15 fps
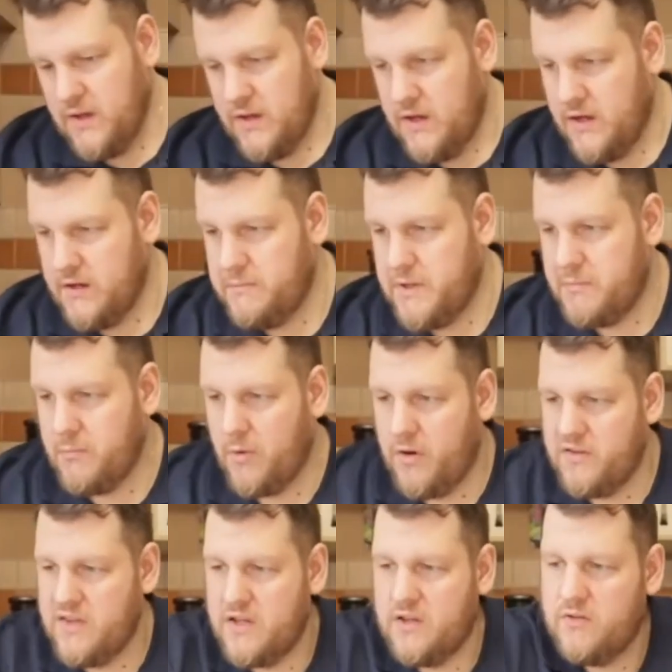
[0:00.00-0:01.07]
a little bit more
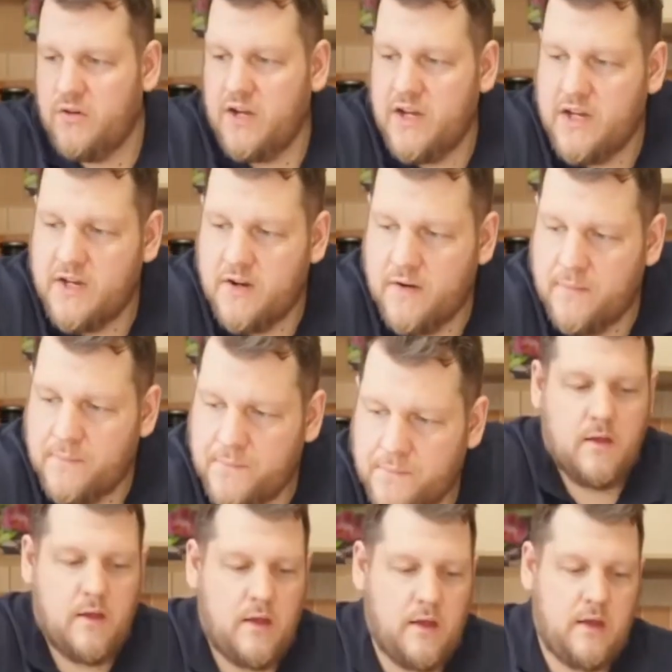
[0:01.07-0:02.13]
than 3 liter.
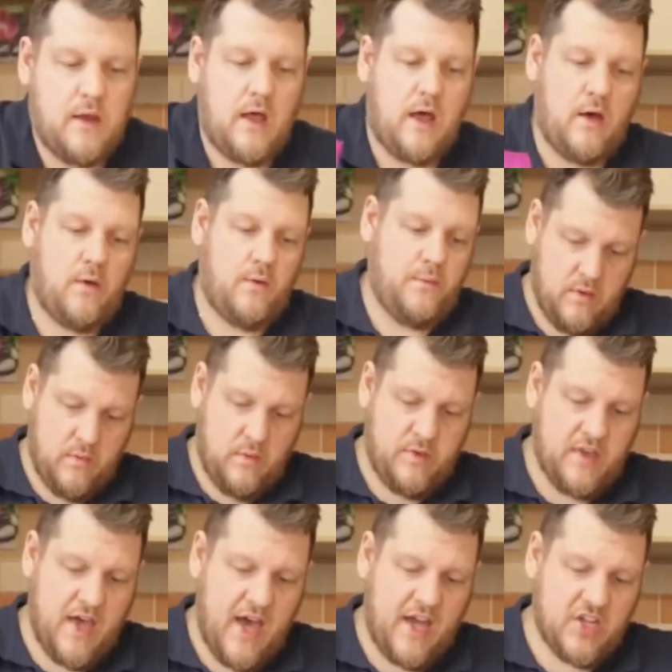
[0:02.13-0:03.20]
And now, with
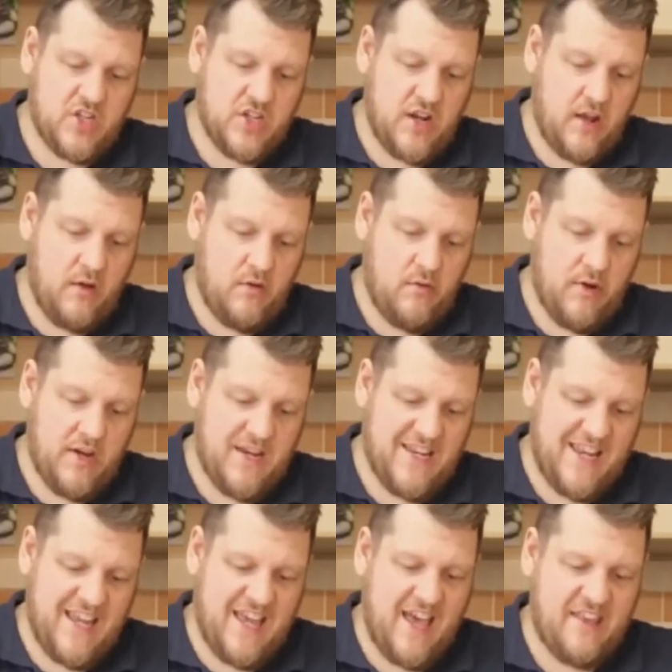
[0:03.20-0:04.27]
the action I already
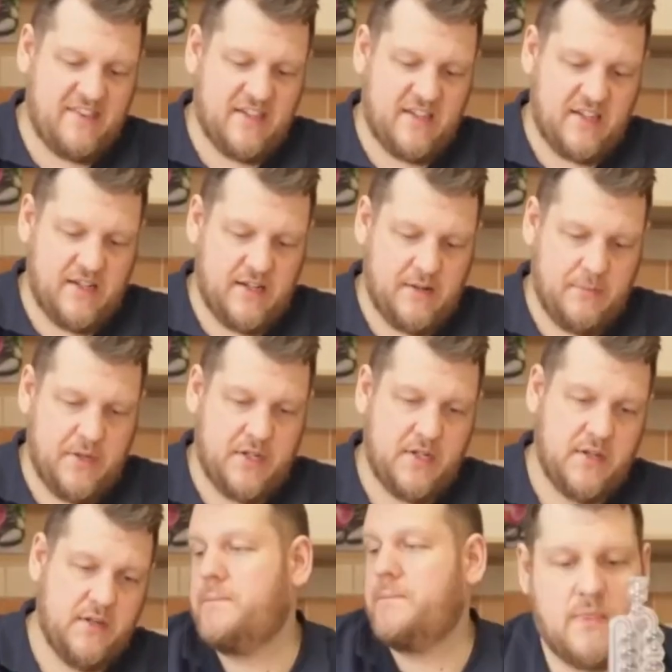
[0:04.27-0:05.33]
degassed it a little bit.
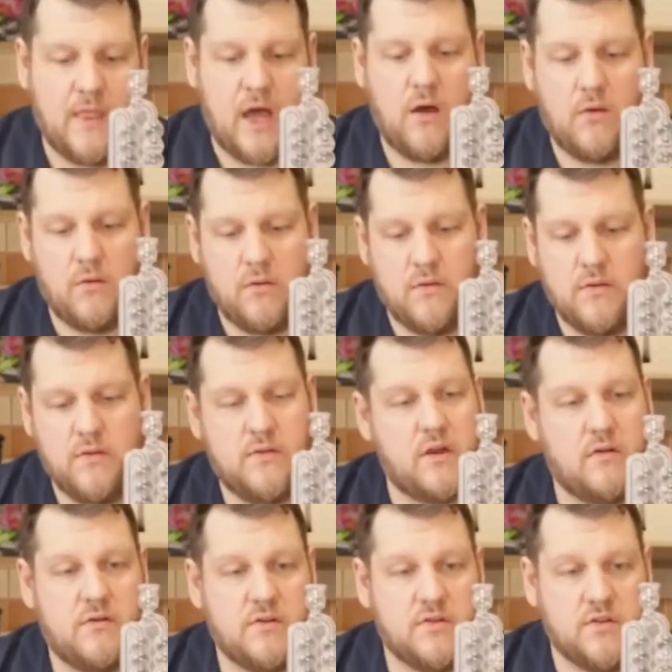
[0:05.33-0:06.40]
Now
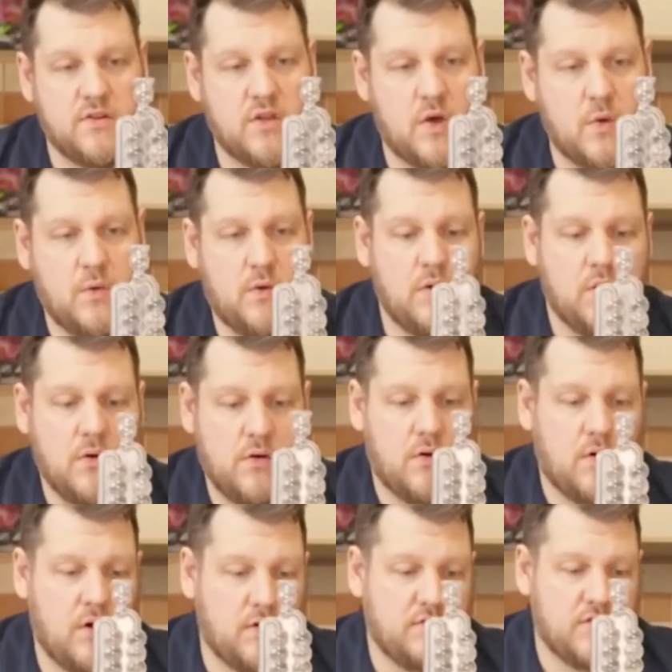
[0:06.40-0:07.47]
there is no
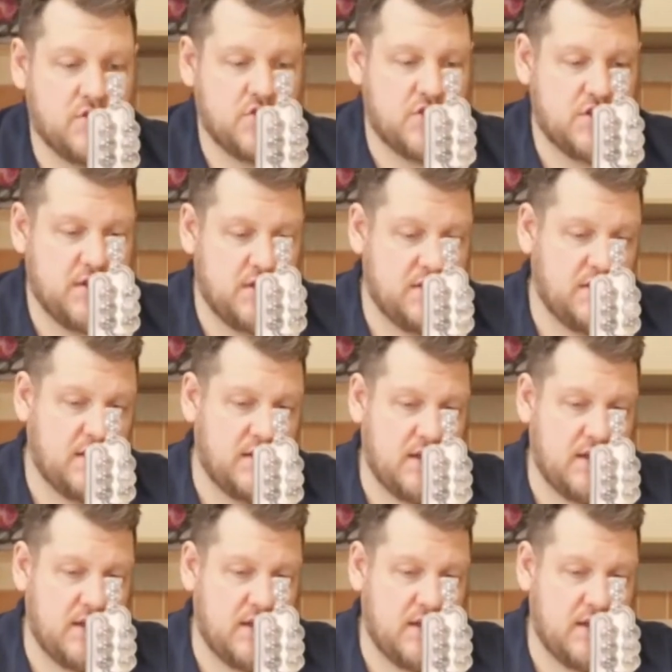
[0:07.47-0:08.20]
oxygen inside